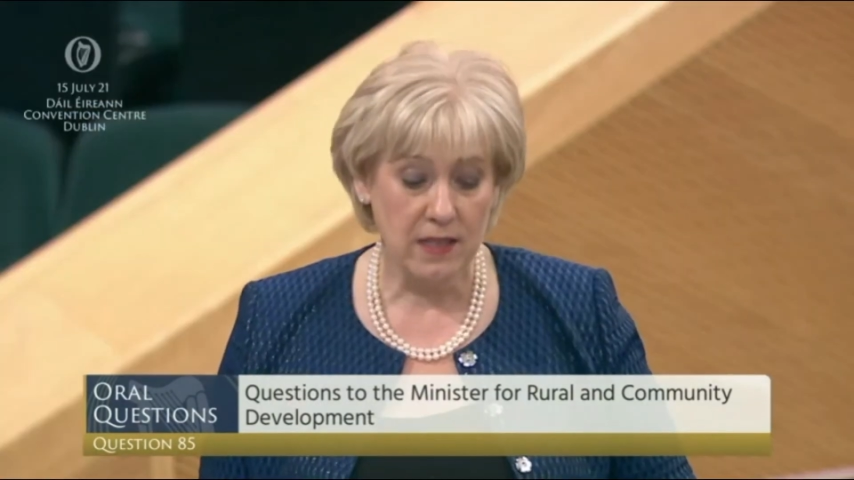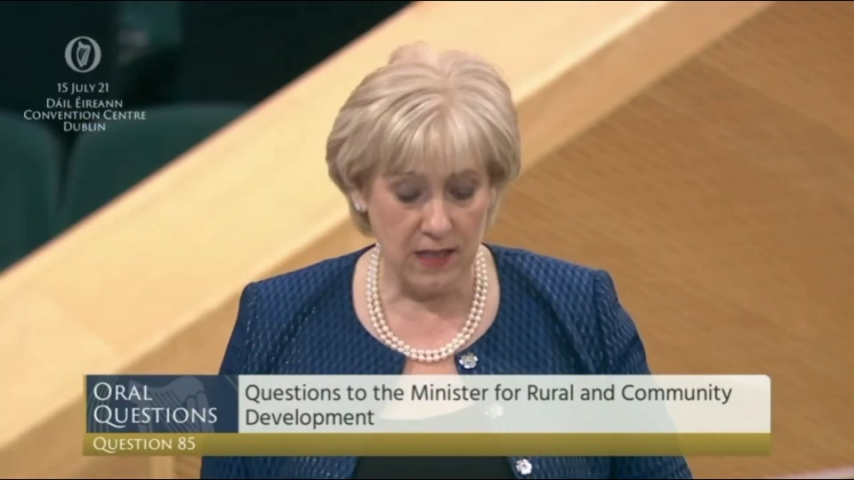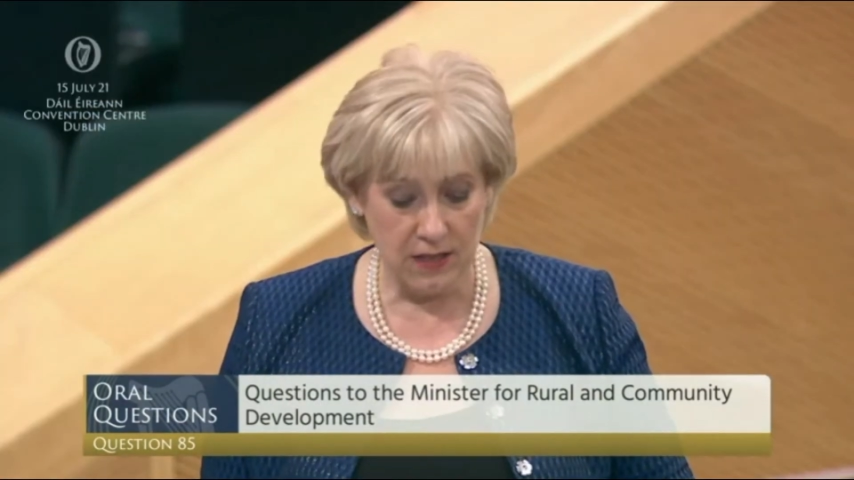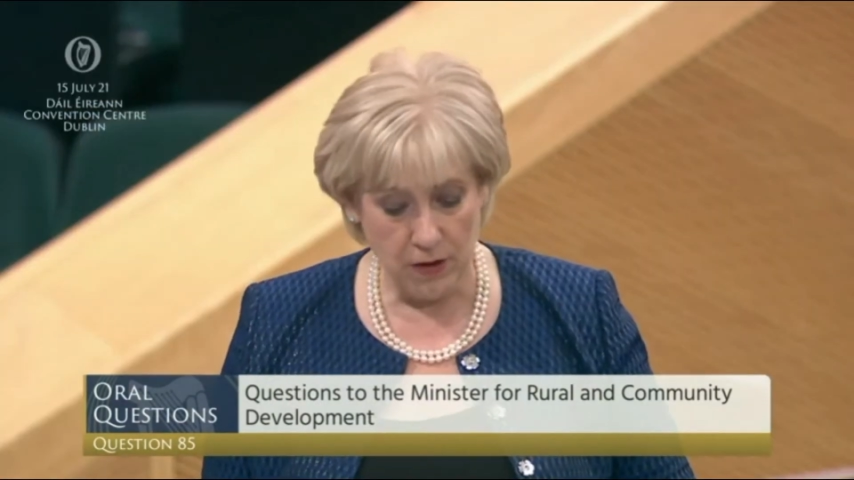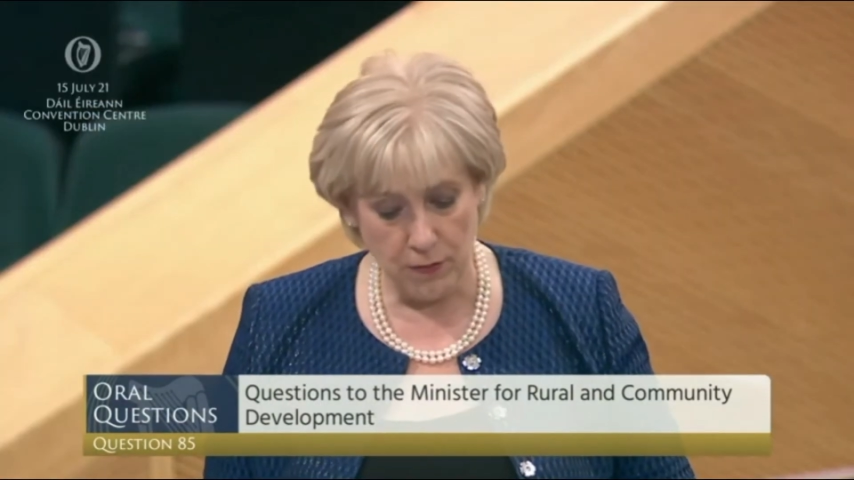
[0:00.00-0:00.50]

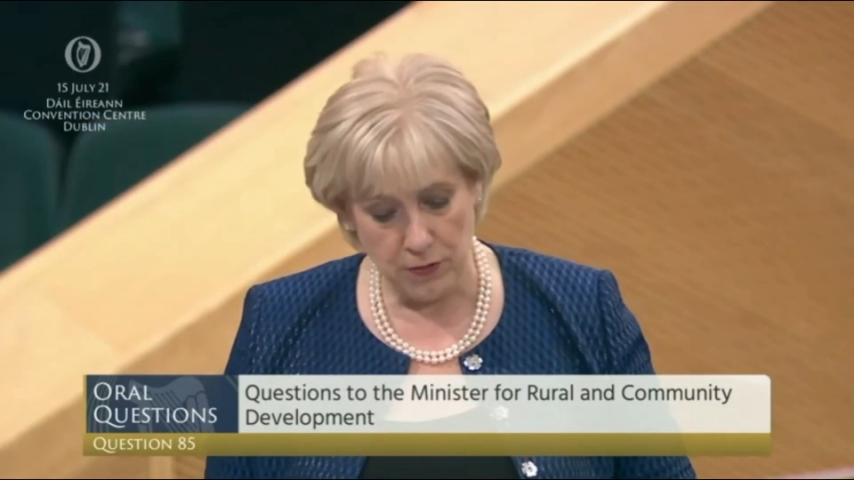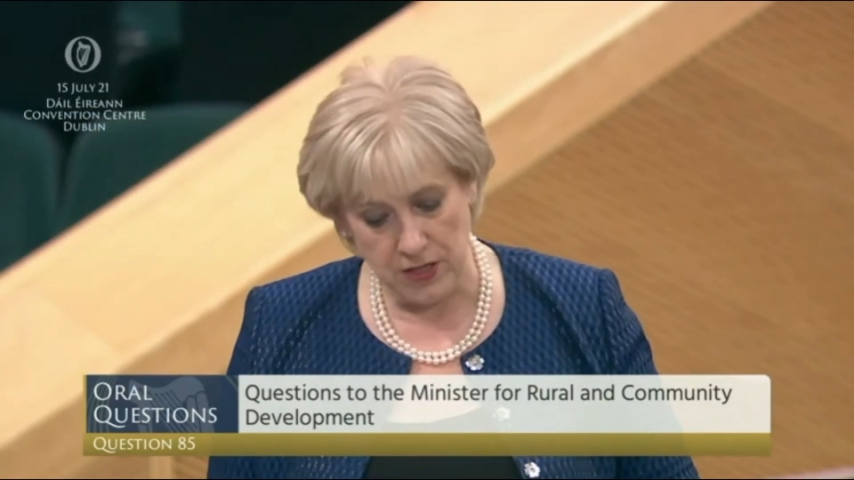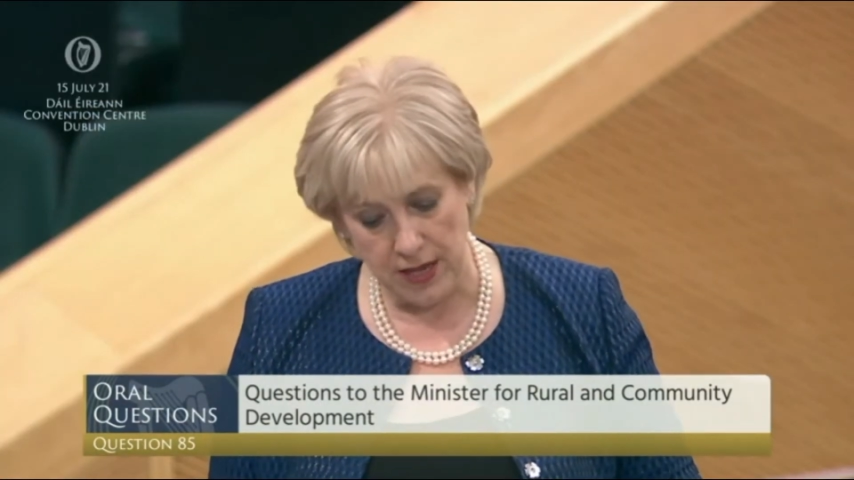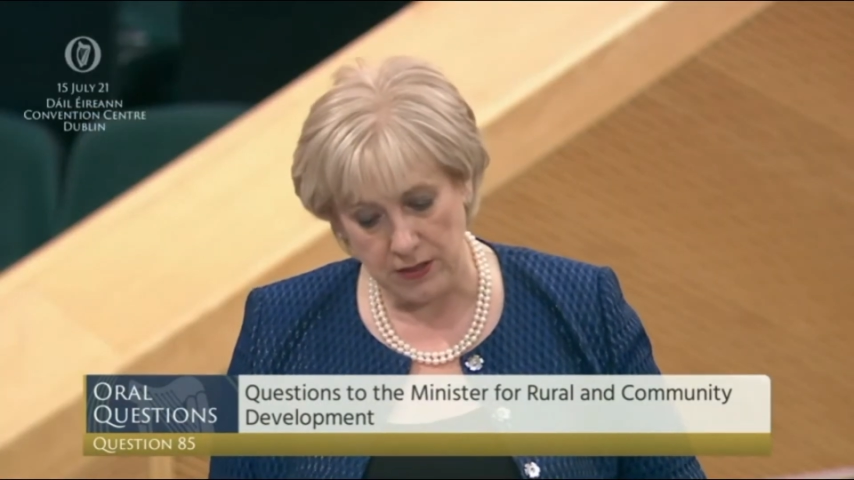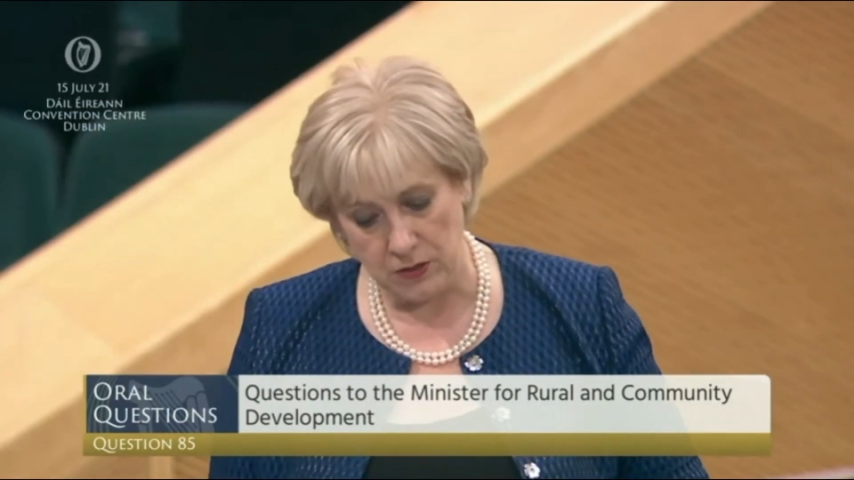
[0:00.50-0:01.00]
that they're
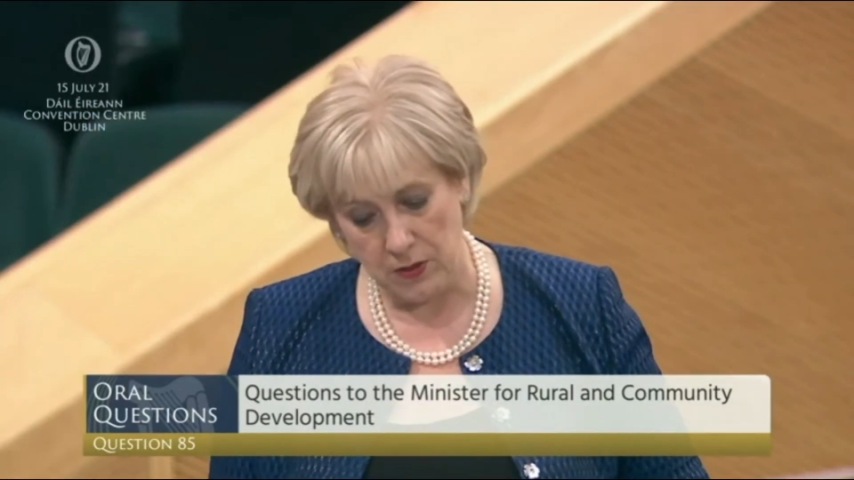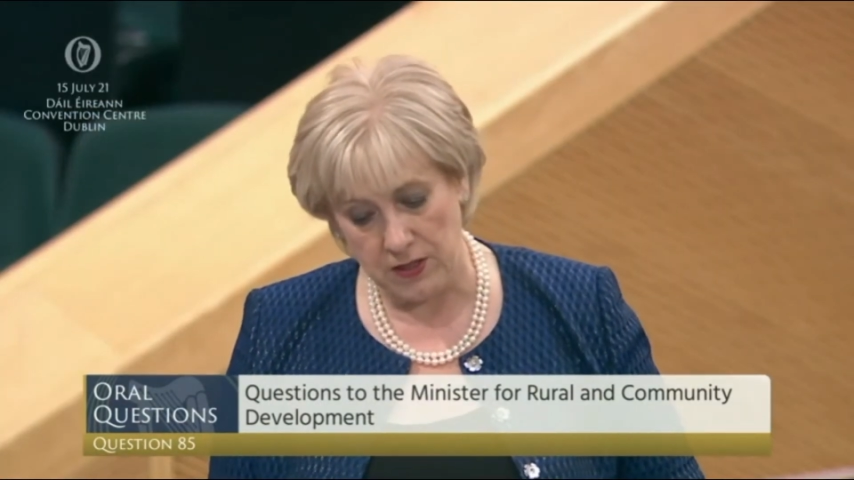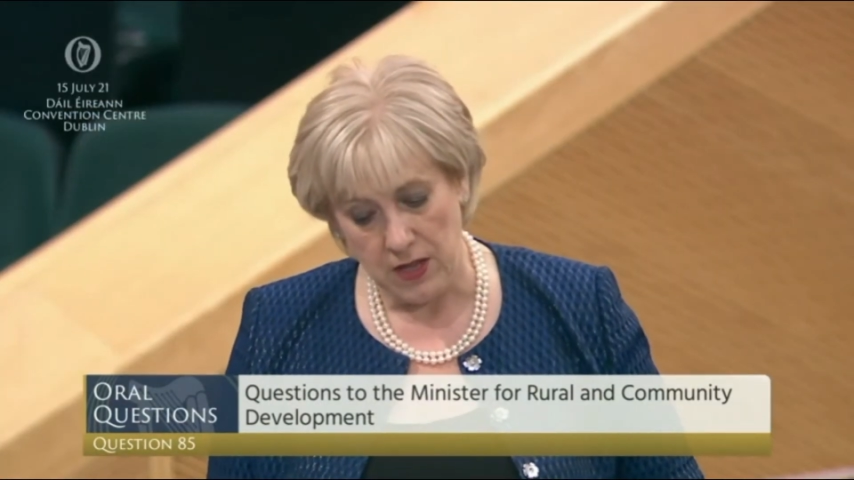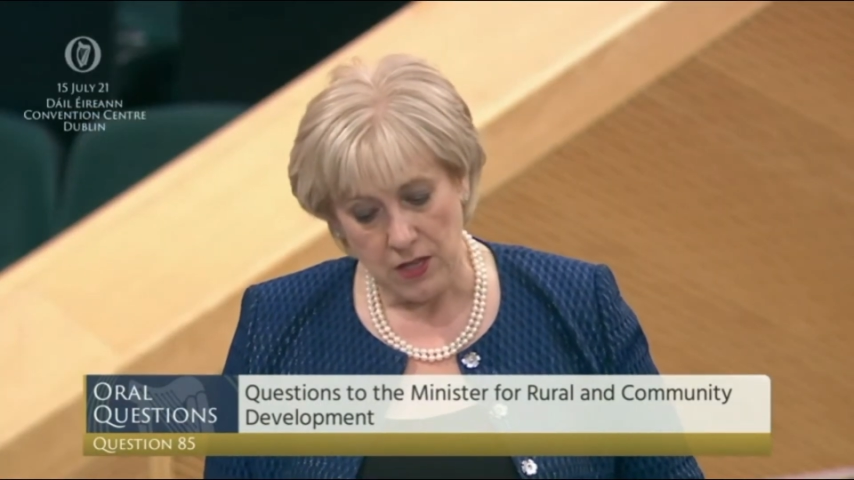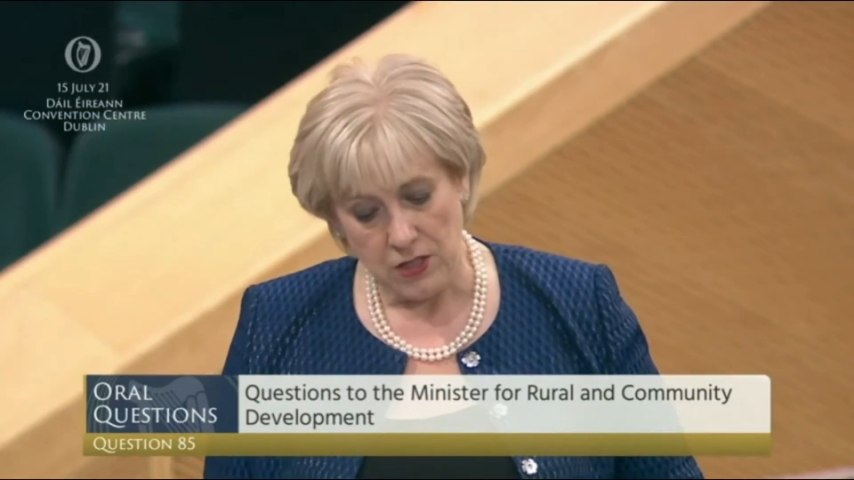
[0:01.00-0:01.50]
presented with.